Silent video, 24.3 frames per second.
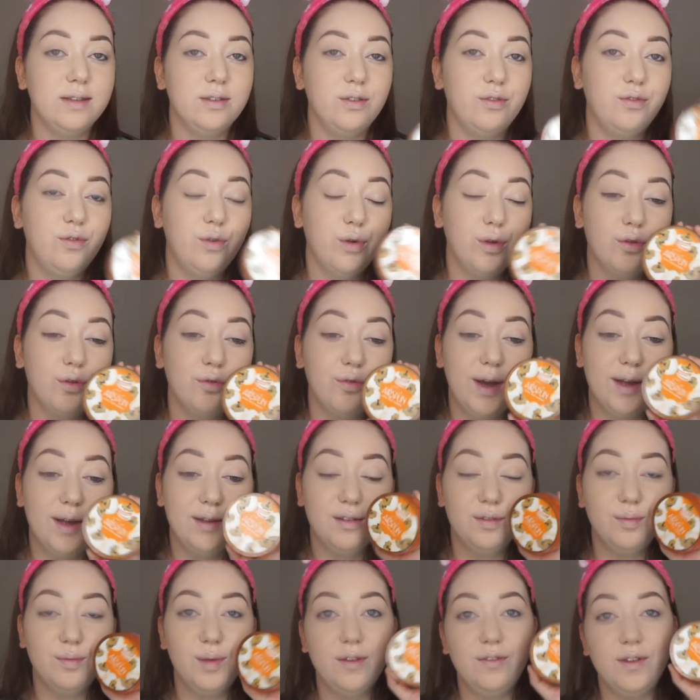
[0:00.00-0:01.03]
So for the rest
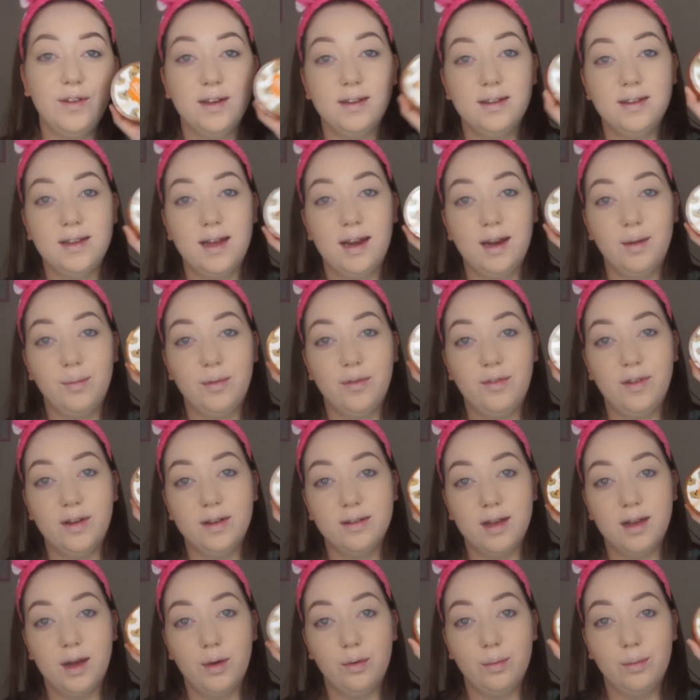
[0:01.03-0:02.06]
of my face, setting my face,
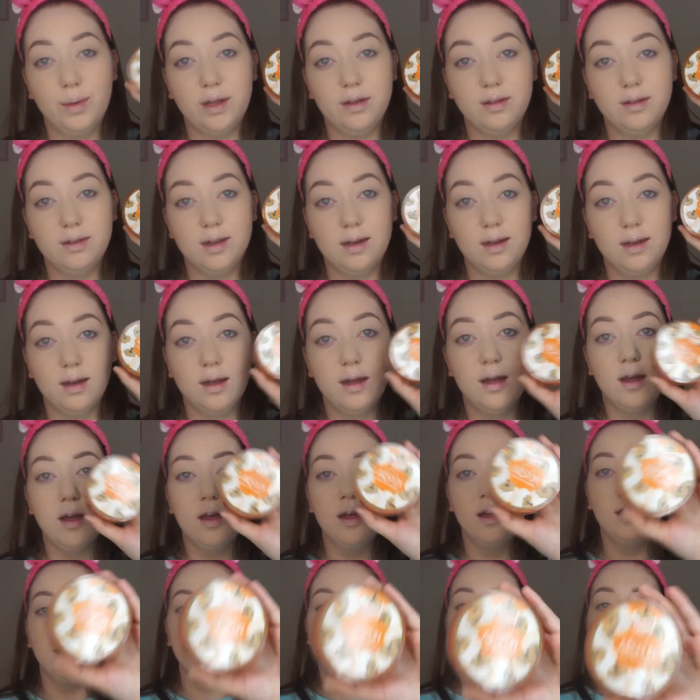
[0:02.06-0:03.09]
I will be using
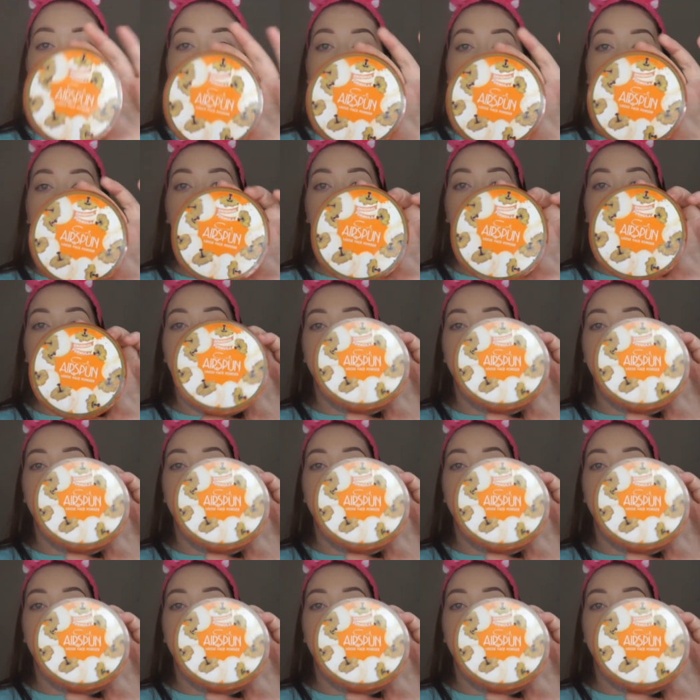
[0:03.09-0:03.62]
the Katy